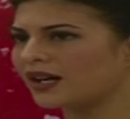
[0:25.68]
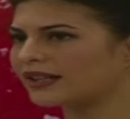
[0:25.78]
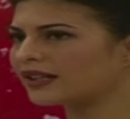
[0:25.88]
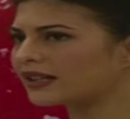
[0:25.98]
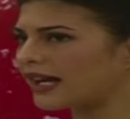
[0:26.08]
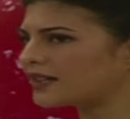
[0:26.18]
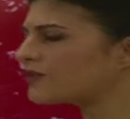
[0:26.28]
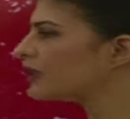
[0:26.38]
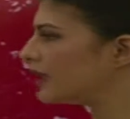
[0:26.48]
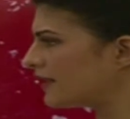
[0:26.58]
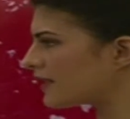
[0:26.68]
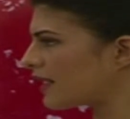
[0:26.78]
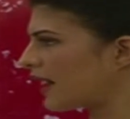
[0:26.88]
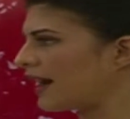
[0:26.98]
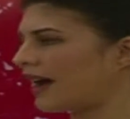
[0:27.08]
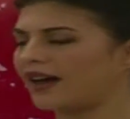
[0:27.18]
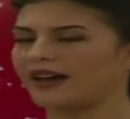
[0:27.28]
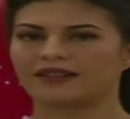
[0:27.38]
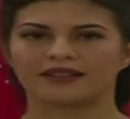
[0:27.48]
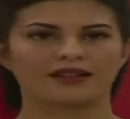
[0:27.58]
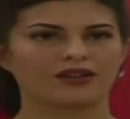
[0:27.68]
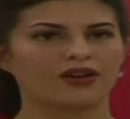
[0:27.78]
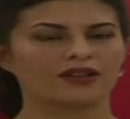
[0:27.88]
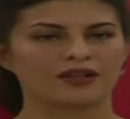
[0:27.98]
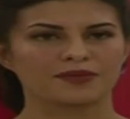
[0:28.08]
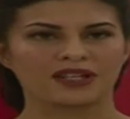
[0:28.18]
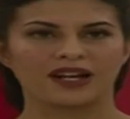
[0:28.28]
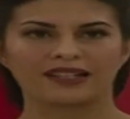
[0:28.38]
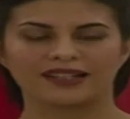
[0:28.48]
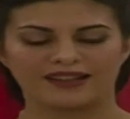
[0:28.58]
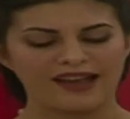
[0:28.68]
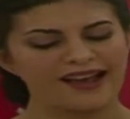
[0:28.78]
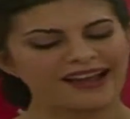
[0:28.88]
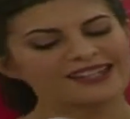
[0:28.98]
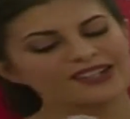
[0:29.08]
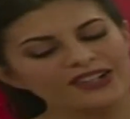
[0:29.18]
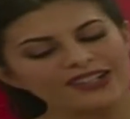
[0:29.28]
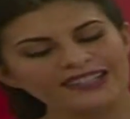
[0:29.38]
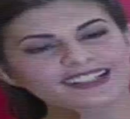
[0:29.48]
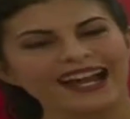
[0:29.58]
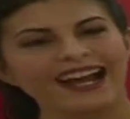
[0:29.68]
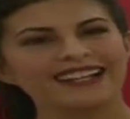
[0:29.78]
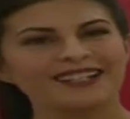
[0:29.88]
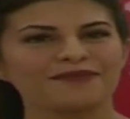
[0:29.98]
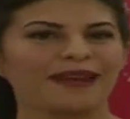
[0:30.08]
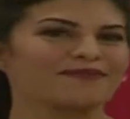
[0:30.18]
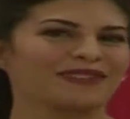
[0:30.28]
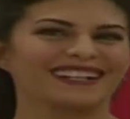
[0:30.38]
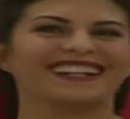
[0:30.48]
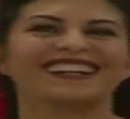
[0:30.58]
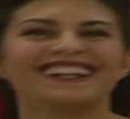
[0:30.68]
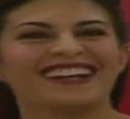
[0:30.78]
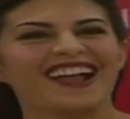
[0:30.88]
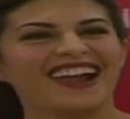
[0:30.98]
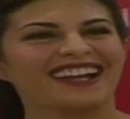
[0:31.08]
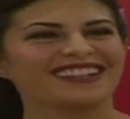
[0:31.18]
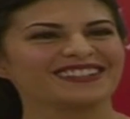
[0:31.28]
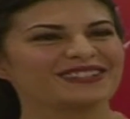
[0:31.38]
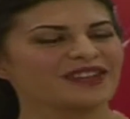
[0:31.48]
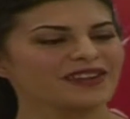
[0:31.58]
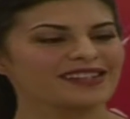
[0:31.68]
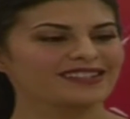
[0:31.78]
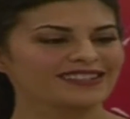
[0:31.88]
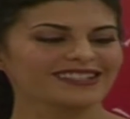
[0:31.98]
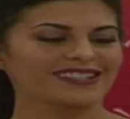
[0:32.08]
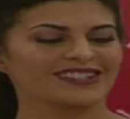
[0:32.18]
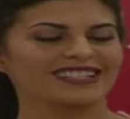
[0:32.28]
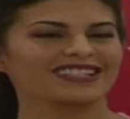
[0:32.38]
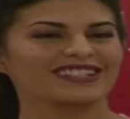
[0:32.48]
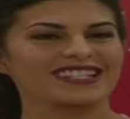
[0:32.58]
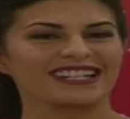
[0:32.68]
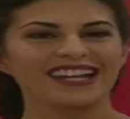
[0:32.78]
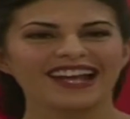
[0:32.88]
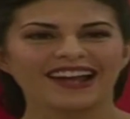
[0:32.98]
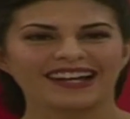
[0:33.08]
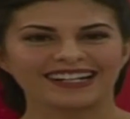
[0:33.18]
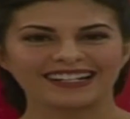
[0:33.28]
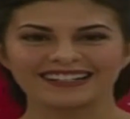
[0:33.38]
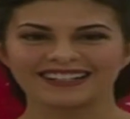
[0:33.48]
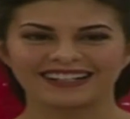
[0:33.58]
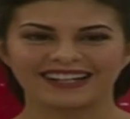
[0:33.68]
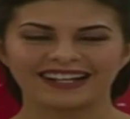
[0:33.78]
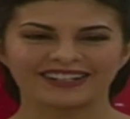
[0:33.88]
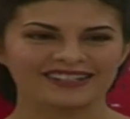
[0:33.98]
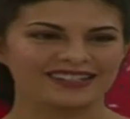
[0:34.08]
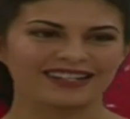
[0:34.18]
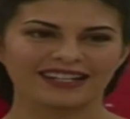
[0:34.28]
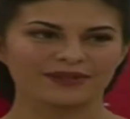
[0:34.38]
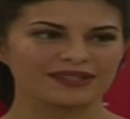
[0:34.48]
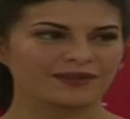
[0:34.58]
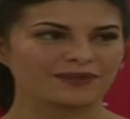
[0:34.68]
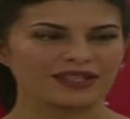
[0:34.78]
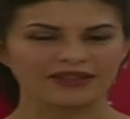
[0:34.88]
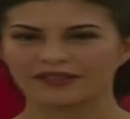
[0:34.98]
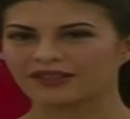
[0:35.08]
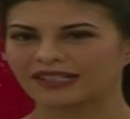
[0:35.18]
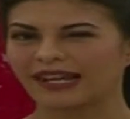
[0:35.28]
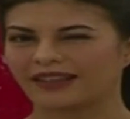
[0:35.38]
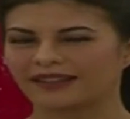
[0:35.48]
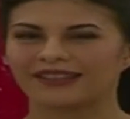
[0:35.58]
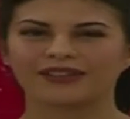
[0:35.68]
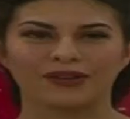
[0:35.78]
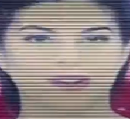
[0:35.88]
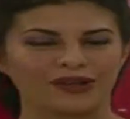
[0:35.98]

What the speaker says: I think Aladdin released, I had called up Shanali, and I saw her little ad in a paper in the newspaper. I said, oh, this looks really interesting, and I could see that it was something really healthy going